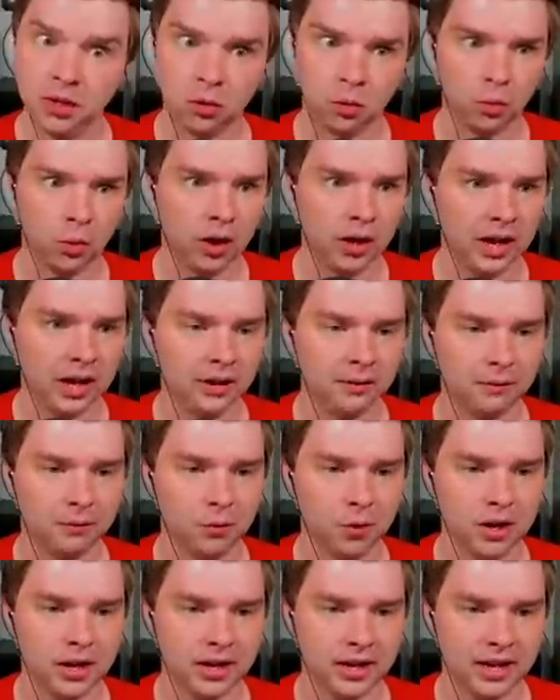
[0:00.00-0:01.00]
we could run out of
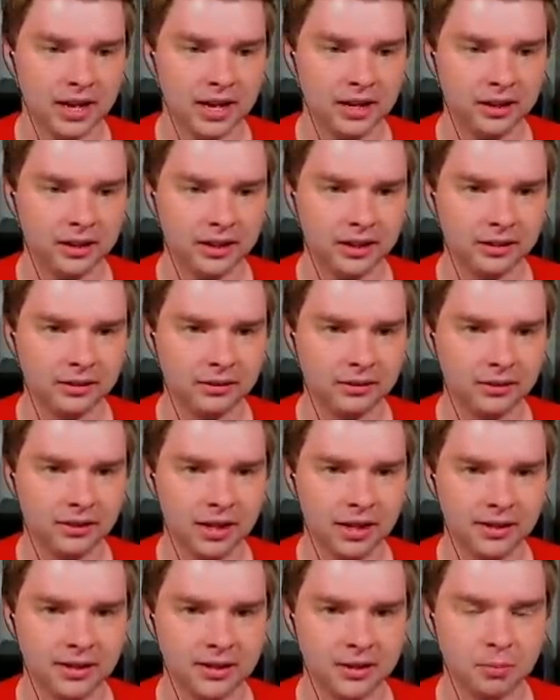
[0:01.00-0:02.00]
freaking healing
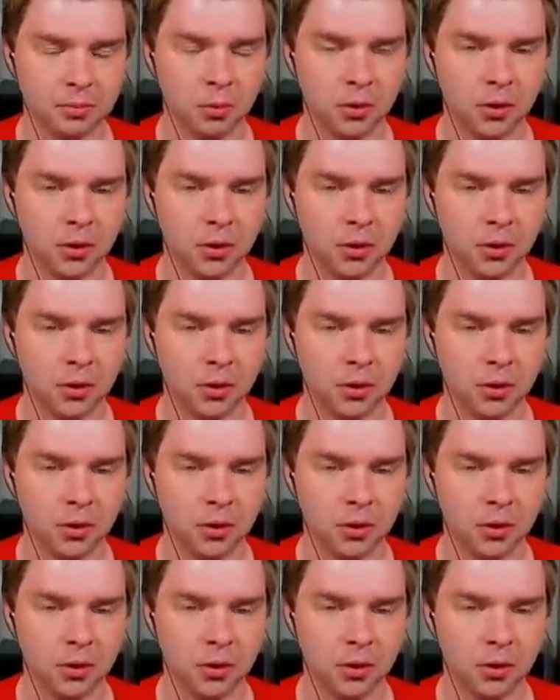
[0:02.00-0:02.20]
at this